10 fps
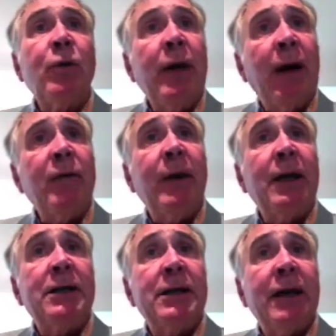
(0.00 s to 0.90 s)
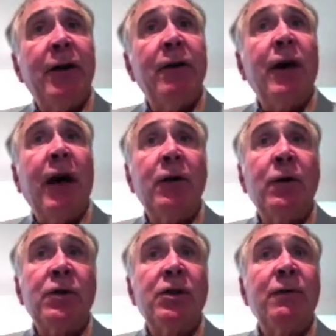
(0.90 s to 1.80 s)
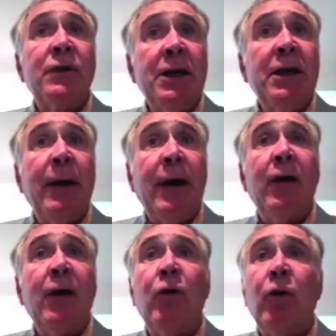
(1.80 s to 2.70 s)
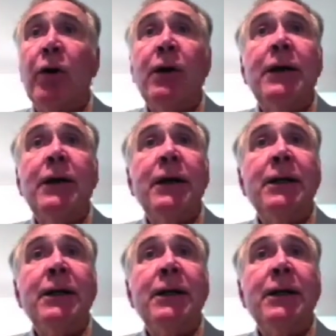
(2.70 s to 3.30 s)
And so we have to make a tentative diagnosis of TMA or